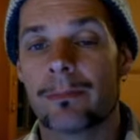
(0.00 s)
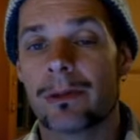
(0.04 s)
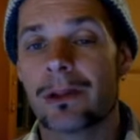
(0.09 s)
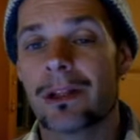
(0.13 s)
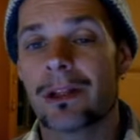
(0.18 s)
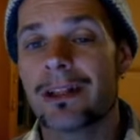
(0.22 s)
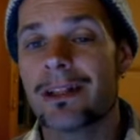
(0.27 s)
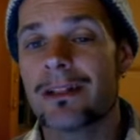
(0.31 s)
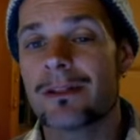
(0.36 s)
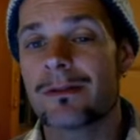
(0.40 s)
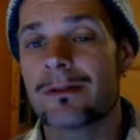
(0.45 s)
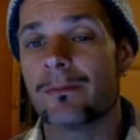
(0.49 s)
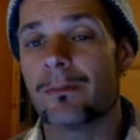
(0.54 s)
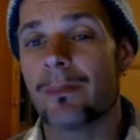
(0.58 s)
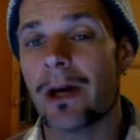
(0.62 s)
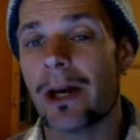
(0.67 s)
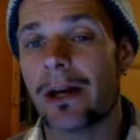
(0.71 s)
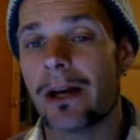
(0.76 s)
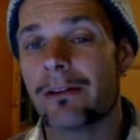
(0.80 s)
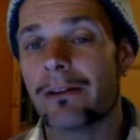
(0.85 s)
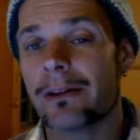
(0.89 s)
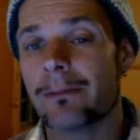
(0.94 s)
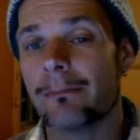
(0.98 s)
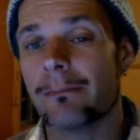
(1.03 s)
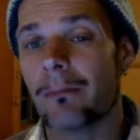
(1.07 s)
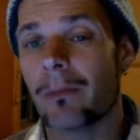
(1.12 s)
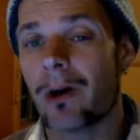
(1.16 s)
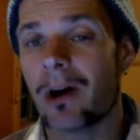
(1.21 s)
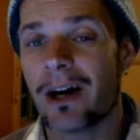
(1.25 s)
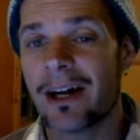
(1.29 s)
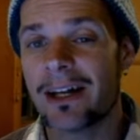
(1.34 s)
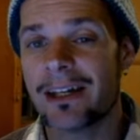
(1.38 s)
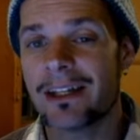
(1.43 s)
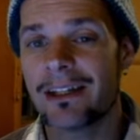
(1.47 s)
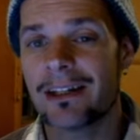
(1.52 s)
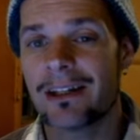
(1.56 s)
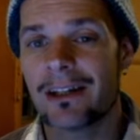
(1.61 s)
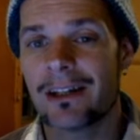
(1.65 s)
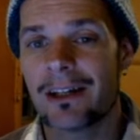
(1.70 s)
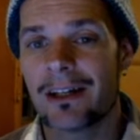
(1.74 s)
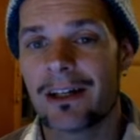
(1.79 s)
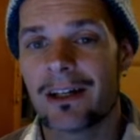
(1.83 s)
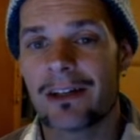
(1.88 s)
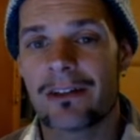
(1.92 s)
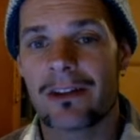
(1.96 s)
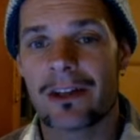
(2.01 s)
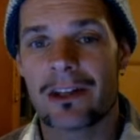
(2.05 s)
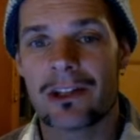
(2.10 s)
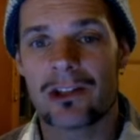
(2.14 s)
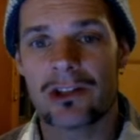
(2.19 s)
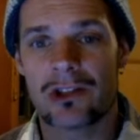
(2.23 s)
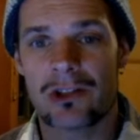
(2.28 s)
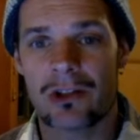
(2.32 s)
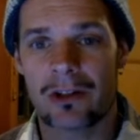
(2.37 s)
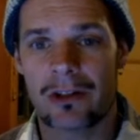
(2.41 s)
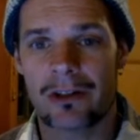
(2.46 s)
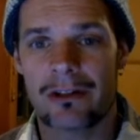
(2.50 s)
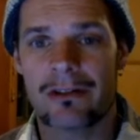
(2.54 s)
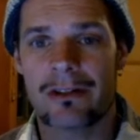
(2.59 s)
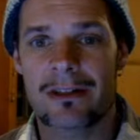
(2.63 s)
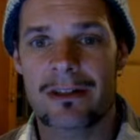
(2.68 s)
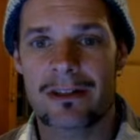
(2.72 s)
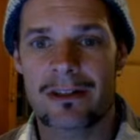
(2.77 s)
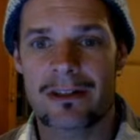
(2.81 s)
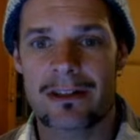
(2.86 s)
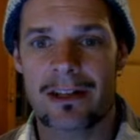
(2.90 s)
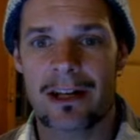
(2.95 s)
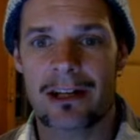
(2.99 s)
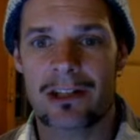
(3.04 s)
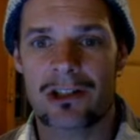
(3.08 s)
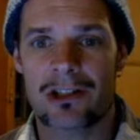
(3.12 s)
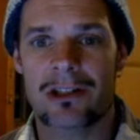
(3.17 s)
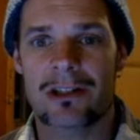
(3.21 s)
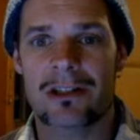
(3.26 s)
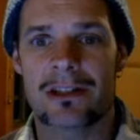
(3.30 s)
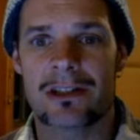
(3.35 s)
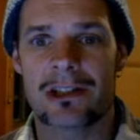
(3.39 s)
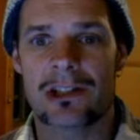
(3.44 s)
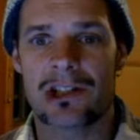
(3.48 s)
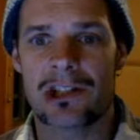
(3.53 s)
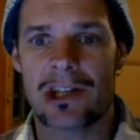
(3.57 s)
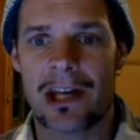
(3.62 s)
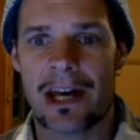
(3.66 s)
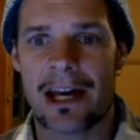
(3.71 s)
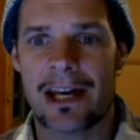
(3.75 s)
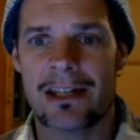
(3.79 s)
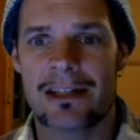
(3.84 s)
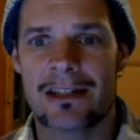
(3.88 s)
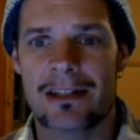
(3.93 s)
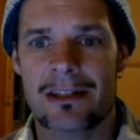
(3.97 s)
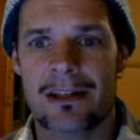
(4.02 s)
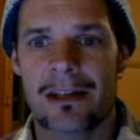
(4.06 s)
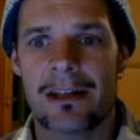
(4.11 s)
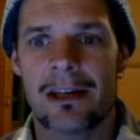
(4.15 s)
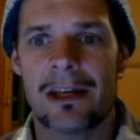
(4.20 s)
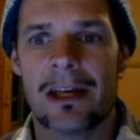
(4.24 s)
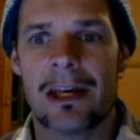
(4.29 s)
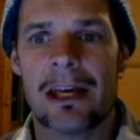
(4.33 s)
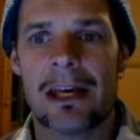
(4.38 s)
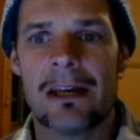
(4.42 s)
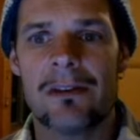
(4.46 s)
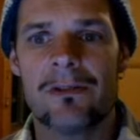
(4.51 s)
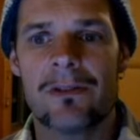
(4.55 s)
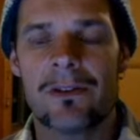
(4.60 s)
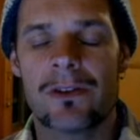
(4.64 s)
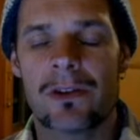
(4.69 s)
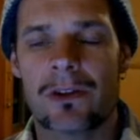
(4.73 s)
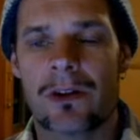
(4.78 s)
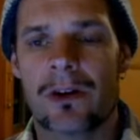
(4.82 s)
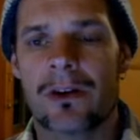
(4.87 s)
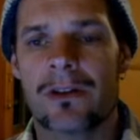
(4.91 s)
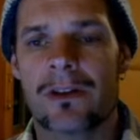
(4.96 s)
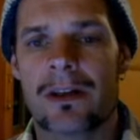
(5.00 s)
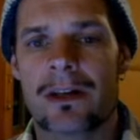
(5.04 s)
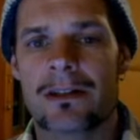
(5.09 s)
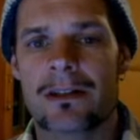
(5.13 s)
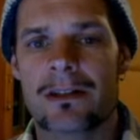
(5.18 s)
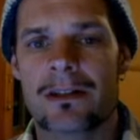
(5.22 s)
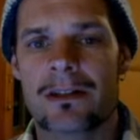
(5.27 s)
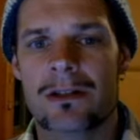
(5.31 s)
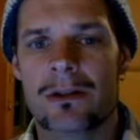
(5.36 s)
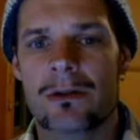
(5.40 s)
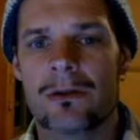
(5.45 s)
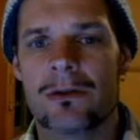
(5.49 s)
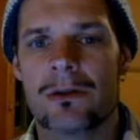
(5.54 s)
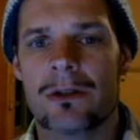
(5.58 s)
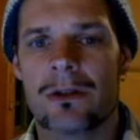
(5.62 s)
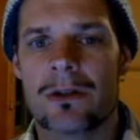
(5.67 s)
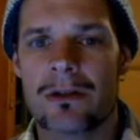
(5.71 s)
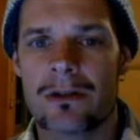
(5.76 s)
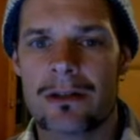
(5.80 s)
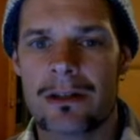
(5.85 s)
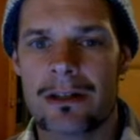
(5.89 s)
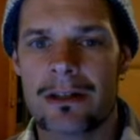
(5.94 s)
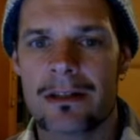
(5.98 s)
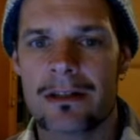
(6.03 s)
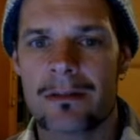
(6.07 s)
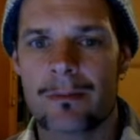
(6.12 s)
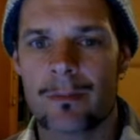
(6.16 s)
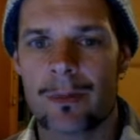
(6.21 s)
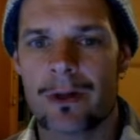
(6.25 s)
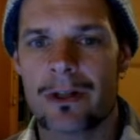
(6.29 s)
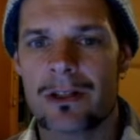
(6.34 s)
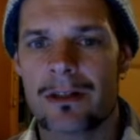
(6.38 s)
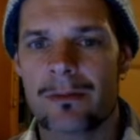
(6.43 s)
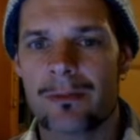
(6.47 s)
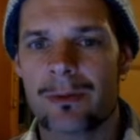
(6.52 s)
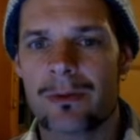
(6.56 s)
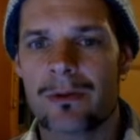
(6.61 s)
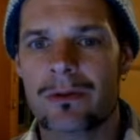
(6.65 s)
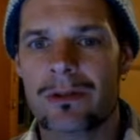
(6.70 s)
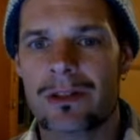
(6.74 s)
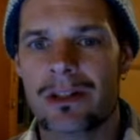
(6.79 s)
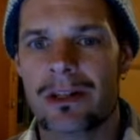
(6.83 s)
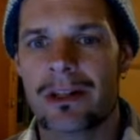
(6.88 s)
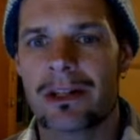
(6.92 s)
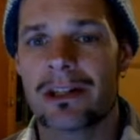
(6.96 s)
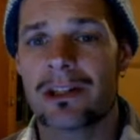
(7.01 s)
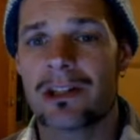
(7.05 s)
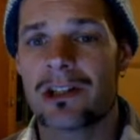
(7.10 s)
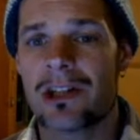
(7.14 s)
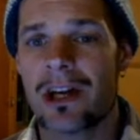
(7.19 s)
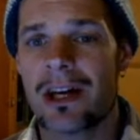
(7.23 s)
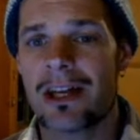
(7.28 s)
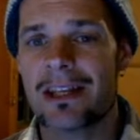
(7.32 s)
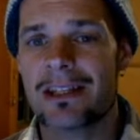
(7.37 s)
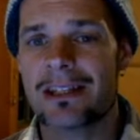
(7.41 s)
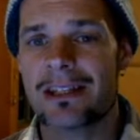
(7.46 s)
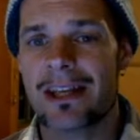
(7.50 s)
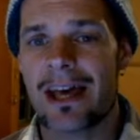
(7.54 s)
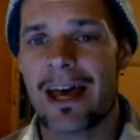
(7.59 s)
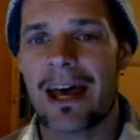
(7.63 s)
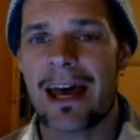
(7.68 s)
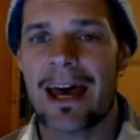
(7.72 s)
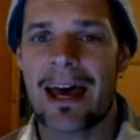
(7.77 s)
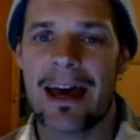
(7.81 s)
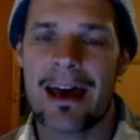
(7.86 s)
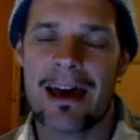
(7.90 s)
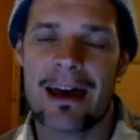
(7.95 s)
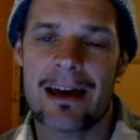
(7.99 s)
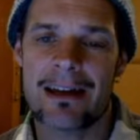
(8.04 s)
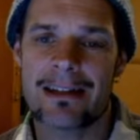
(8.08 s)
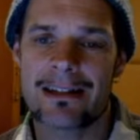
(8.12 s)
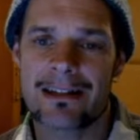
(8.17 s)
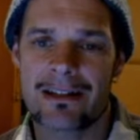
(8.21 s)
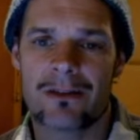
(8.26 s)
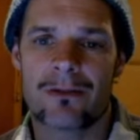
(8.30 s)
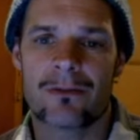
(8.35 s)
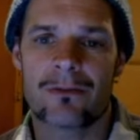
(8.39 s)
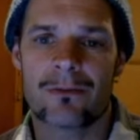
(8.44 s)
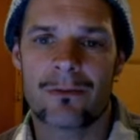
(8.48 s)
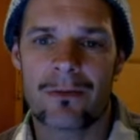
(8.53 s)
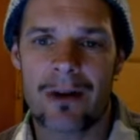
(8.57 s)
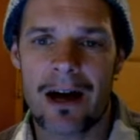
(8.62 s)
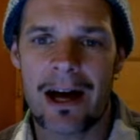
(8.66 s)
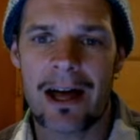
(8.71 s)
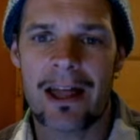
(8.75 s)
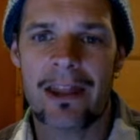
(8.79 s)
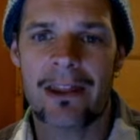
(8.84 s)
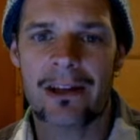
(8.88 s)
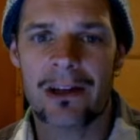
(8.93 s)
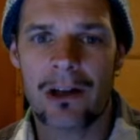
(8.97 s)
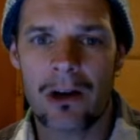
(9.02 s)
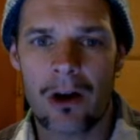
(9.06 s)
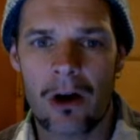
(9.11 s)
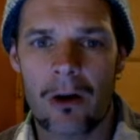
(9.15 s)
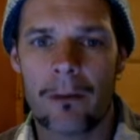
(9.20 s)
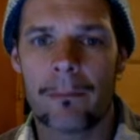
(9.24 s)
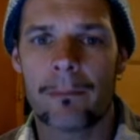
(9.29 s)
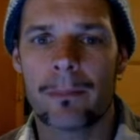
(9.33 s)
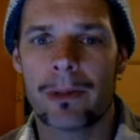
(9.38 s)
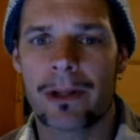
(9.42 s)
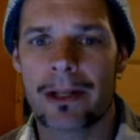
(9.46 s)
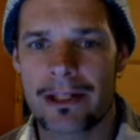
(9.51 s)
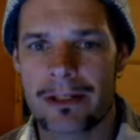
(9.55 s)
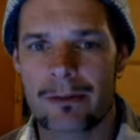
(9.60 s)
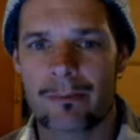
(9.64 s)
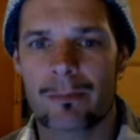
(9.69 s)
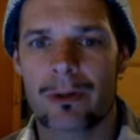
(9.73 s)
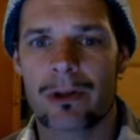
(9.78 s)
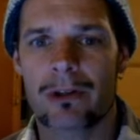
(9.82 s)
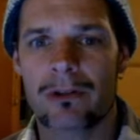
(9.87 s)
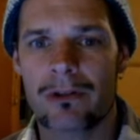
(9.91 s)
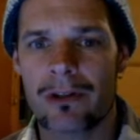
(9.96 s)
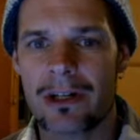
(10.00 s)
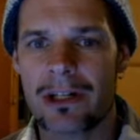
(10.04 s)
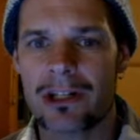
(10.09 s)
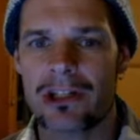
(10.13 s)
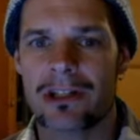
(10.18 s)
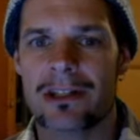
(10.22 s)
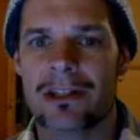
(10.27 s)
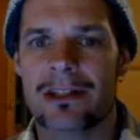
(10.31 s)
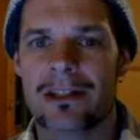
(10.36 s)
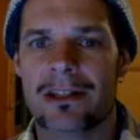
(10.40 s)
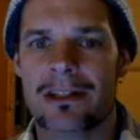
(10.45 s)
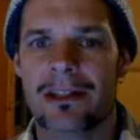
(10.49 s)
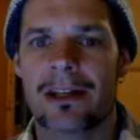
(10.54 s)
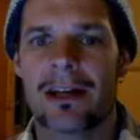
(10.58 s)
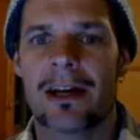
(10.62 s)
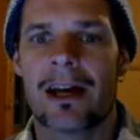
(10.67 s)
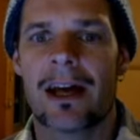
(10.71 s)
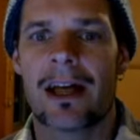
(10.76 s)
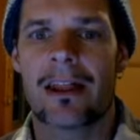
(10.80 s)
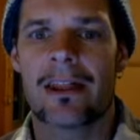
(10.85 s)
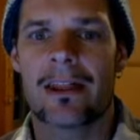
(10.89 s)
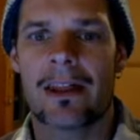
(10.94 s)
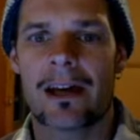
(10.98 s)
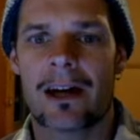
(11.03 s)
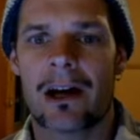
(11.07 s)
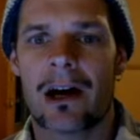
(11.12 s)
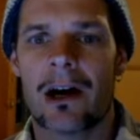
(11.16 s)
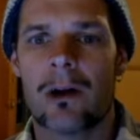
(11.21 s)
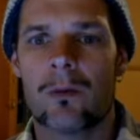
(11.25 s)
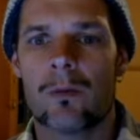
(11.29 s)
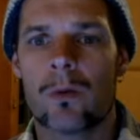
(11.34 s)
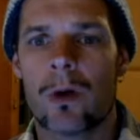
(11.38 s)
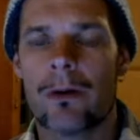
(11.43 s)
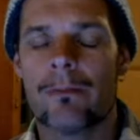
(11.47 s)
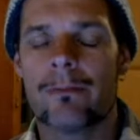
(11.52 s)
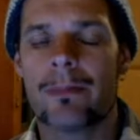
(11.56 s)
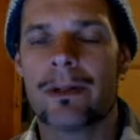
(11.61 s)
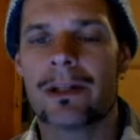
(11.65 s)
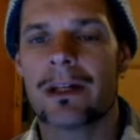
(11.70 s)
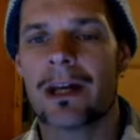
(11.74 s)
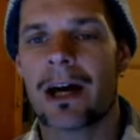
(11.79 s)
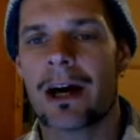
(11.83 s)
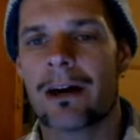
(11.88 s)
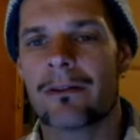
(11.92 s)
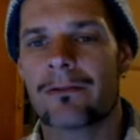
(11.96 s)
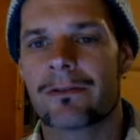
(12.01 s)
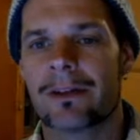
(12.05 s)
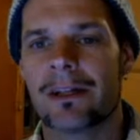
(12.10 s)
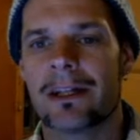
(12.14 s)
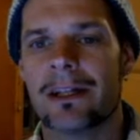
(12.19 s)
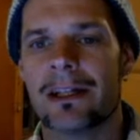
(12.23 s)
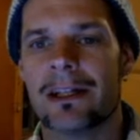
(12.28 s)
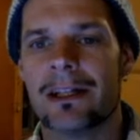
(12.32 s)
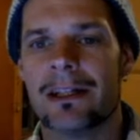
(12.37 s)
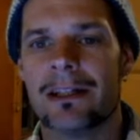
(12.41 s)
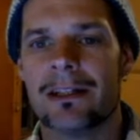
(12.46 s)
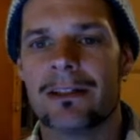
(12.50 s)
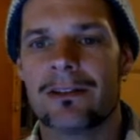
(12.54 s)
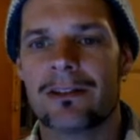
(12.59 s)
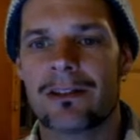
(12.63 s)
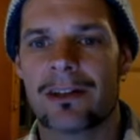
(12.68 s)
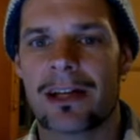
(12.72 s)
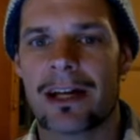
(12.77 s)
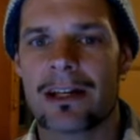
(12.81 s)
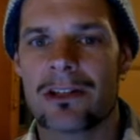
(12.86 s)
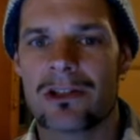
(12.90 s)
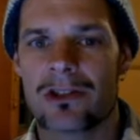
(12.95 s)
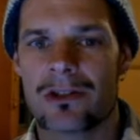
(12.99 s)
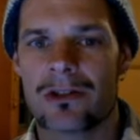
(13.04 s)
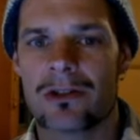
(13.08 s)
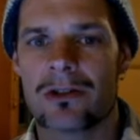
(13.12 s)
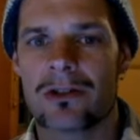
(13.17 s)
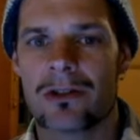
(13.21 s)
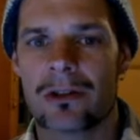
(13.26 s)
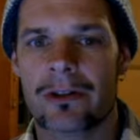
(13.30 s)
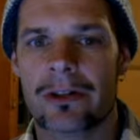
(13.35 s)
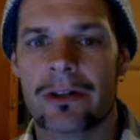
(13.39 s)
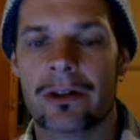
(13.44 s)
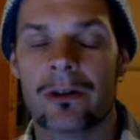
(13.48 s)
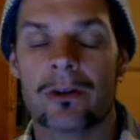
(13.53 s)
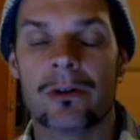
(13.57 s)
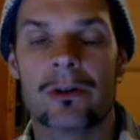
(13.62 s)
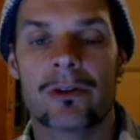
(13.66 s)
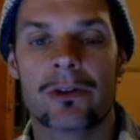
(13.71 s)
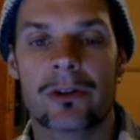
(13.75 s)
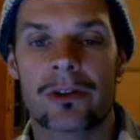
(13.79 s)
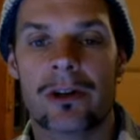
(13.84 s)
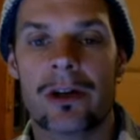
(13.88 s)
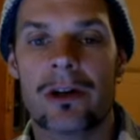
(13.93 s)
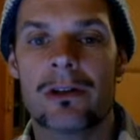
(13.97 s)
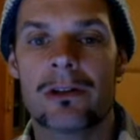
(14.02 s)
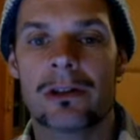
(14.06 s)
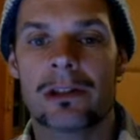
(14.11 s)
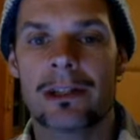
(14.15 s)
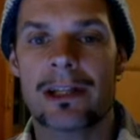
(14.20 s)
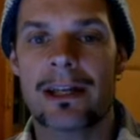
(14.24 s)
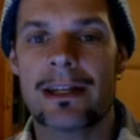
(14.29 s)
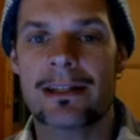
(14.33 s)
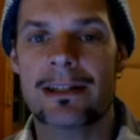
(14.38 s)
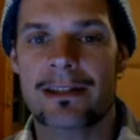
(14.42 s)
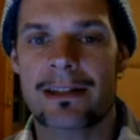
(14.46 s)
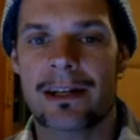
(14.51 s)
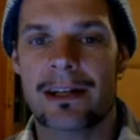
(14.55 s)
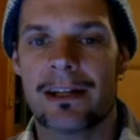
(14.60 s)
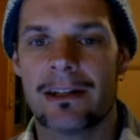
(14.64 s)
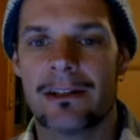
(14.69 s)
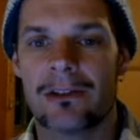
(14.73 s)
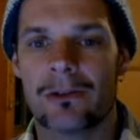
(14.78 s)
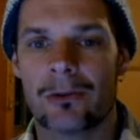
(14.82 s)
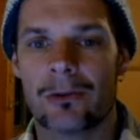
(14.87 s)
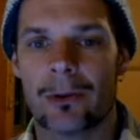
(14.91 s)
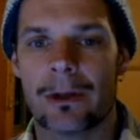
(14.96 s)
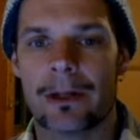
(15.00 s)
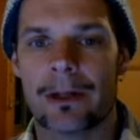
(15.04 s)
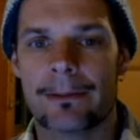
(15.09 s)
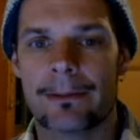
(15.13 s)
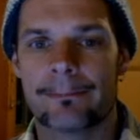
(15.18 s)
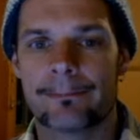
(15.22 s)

Please bear in mind that genres such as jazz even though they still use these principles, jazz has rather complex progressions that I won't be covering in today's tutorial. So let's get into it.